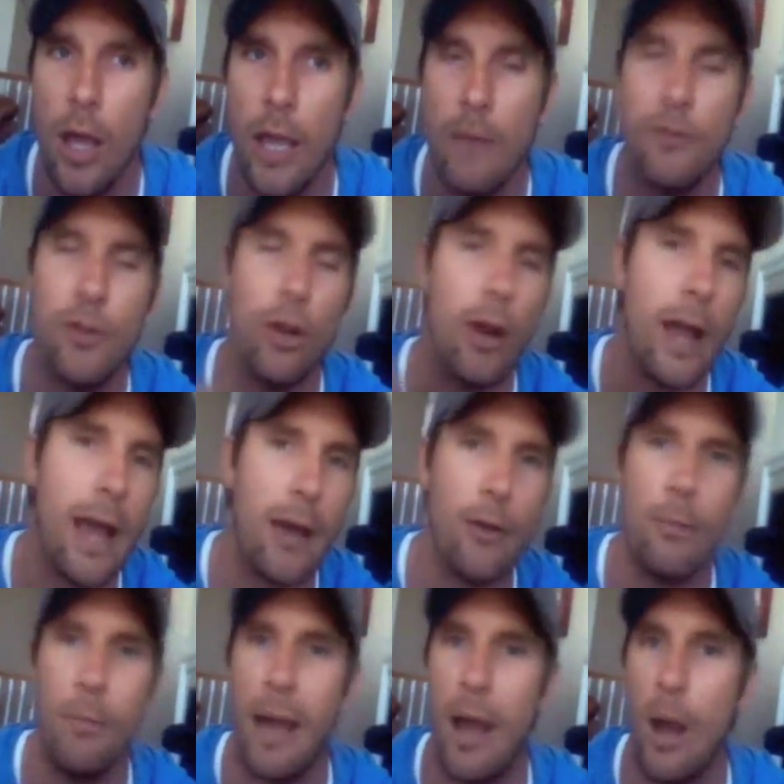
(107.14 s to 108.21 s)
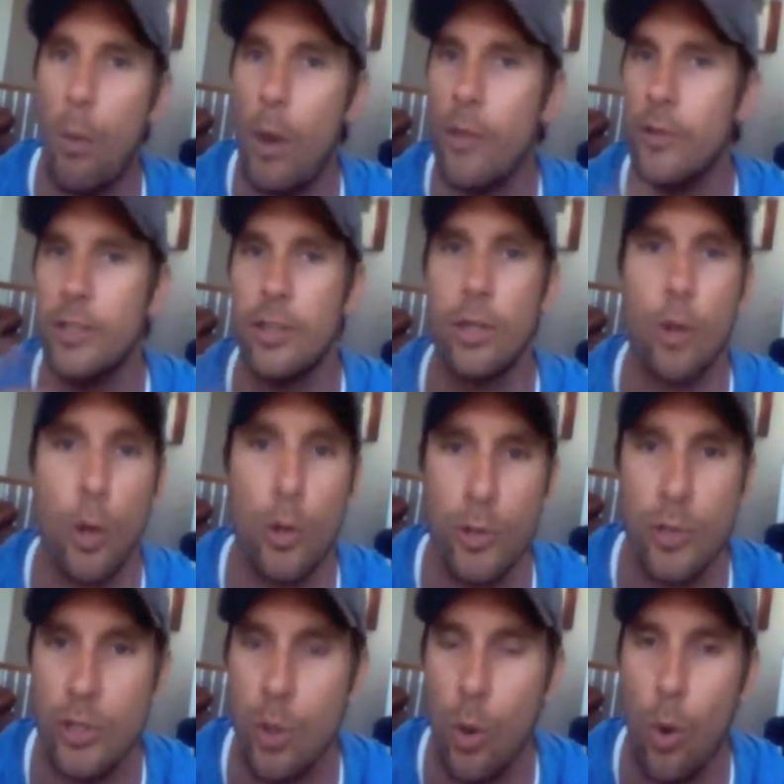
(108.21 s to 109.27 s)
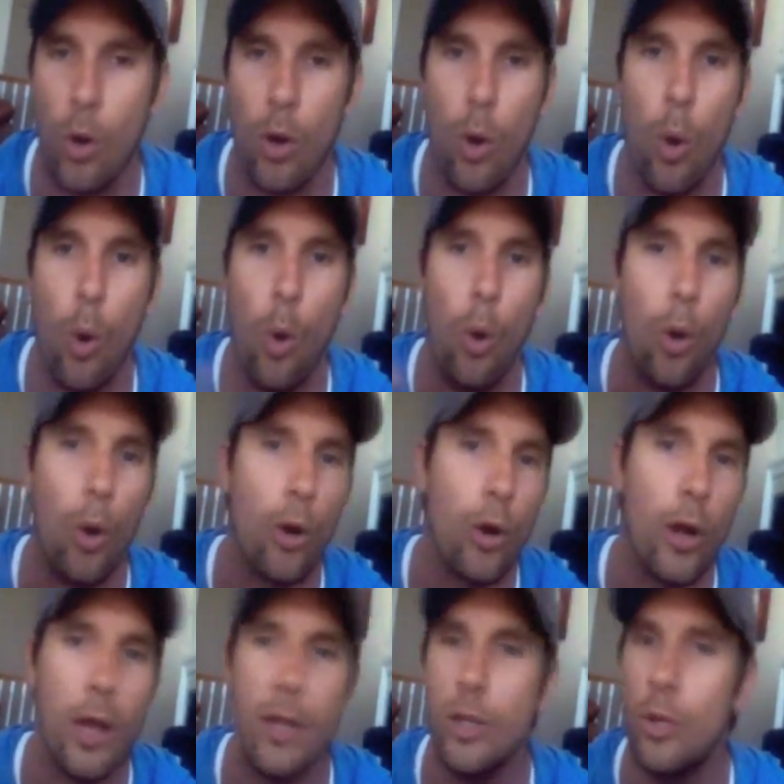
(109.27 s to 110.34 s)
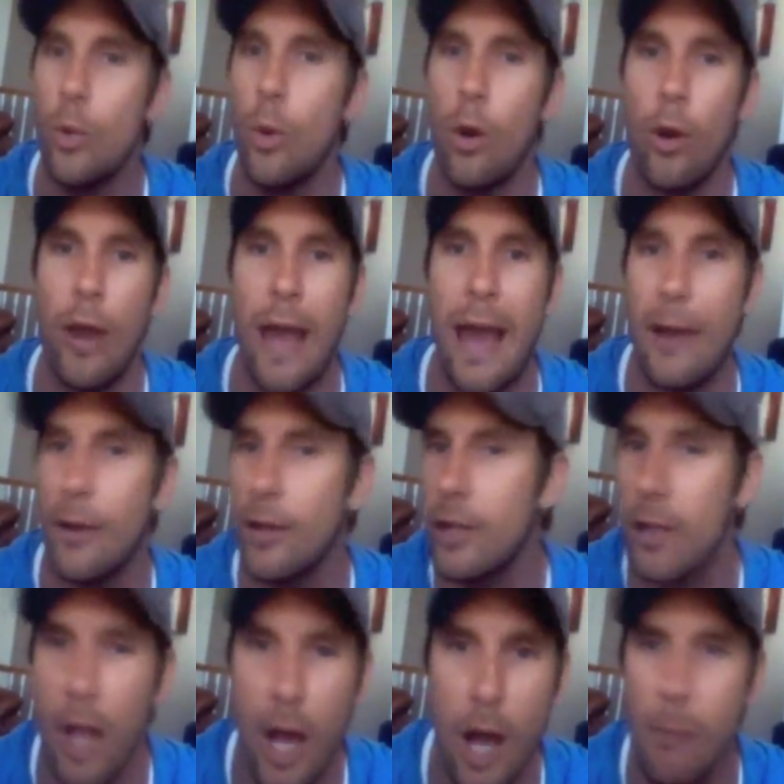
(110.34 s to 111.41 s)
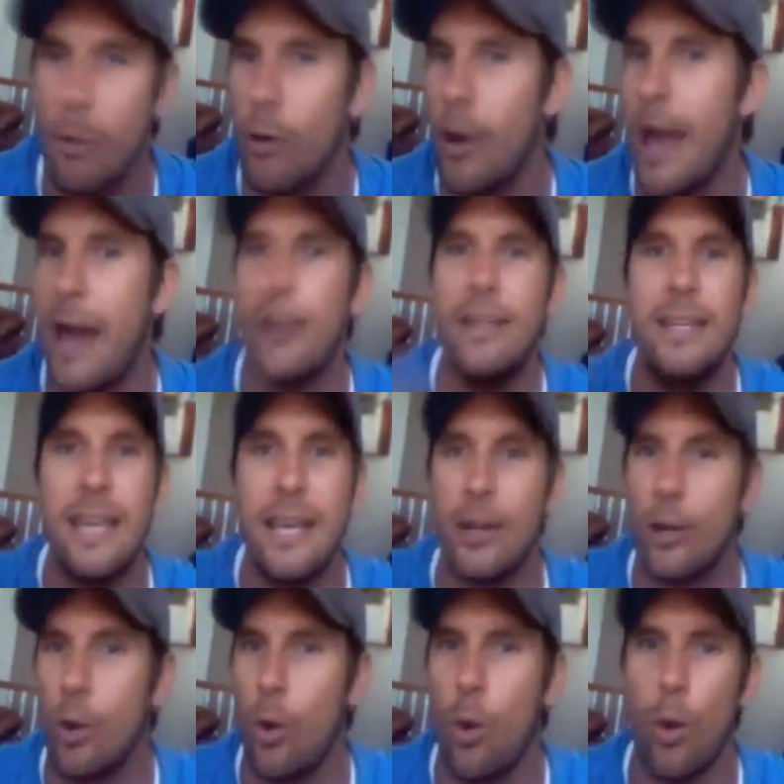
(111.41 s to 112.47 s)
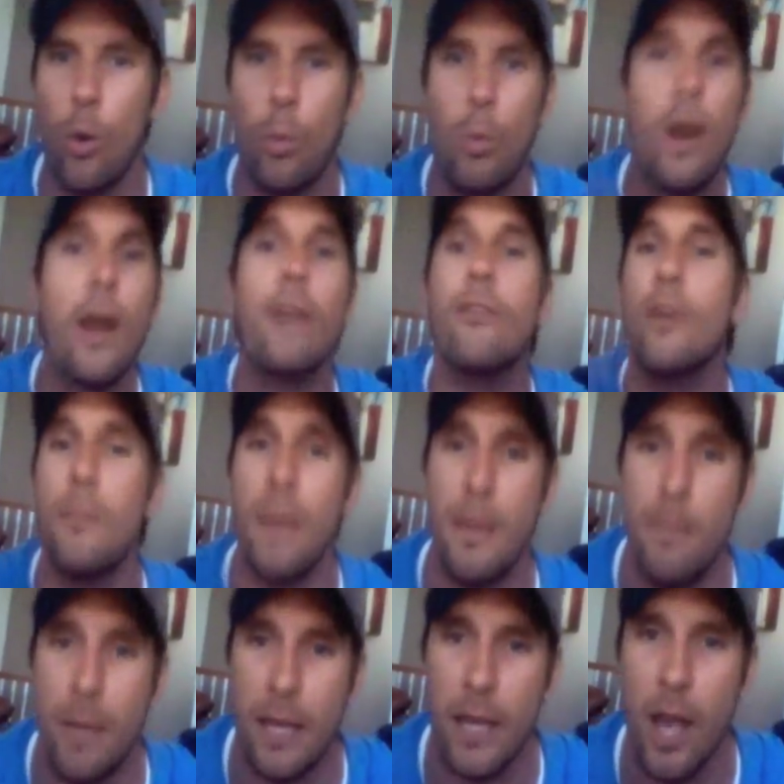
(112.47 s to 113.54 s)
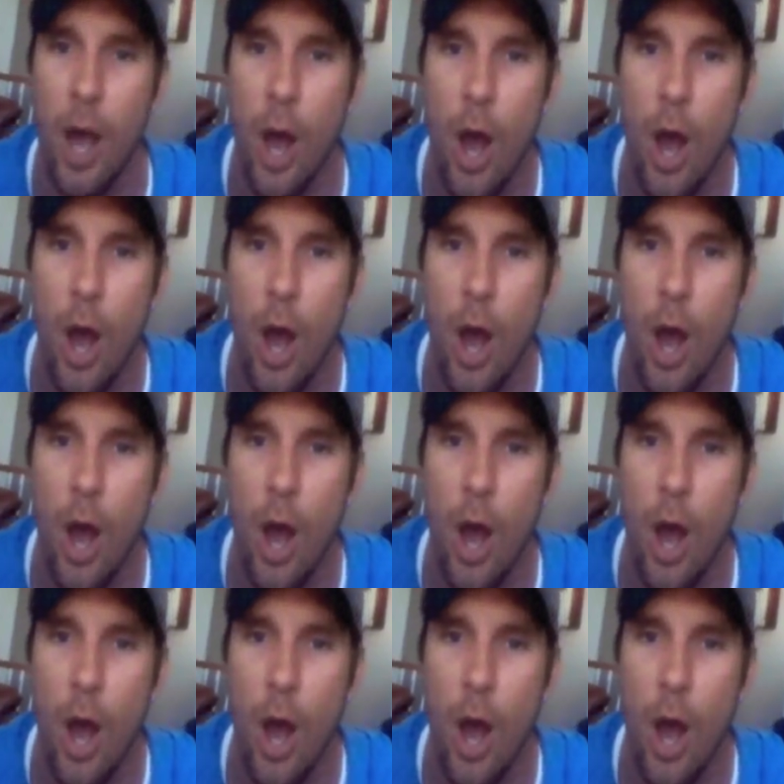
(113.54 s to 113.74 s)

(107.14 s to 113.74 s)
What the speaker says: if you're out and about, whether it's at the grocery store or you are out at a club or out at dinner or wherever it may be,